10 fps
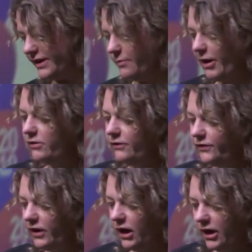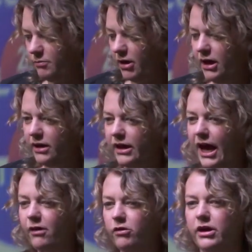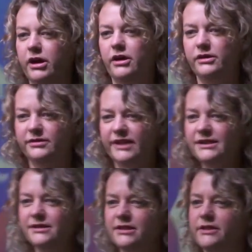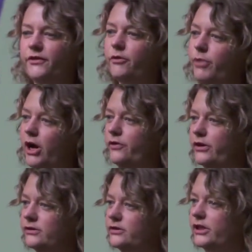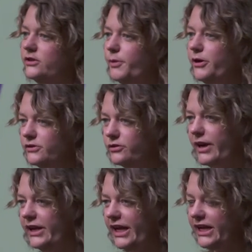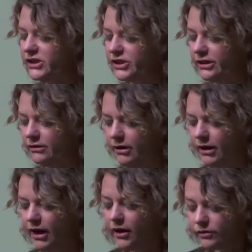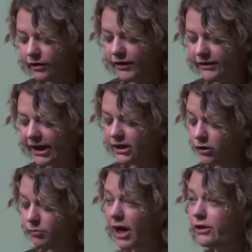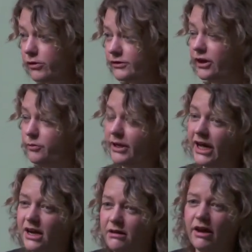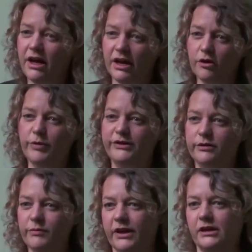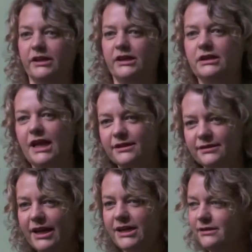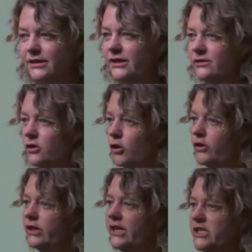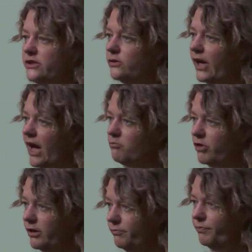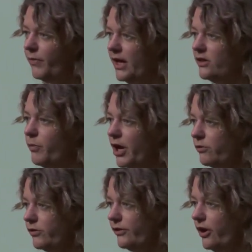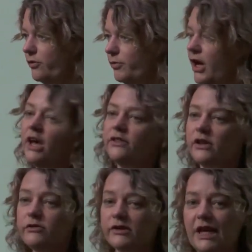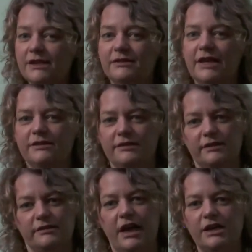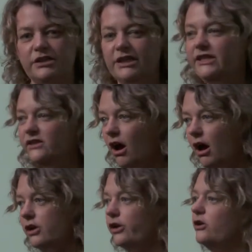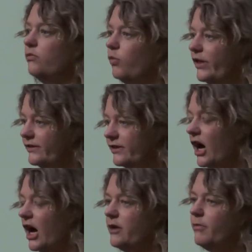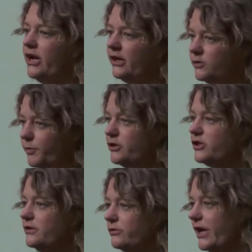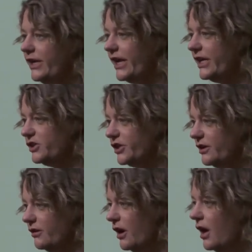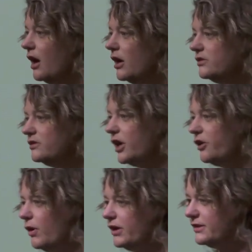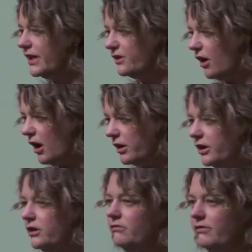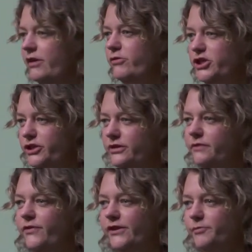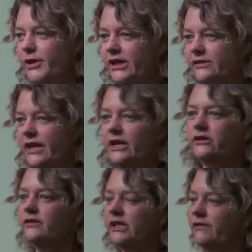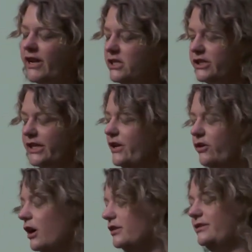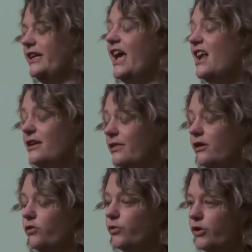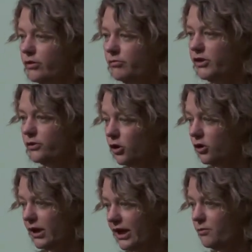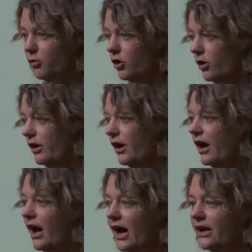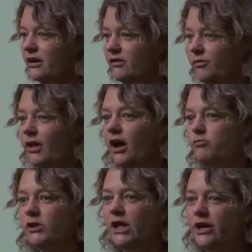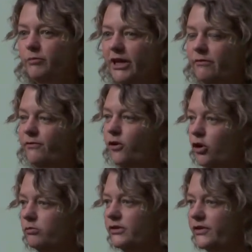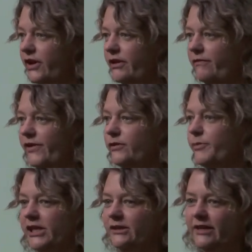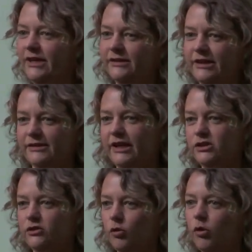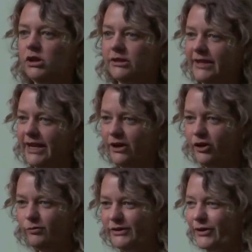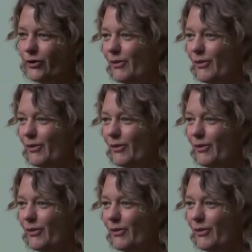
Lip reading: the amount of time that our sensitive components are exposed to radiation. So if you take your microscope again, it'll be something like the glass lenses or the digital camera in the microscope. Those glass lenses actually darken with time and exposure to radiation. And so as they darken, they reduce in visibility until eventually you can't see anything through them at all anymore. And I'm reliably informed that visibility is an essential quality in an optical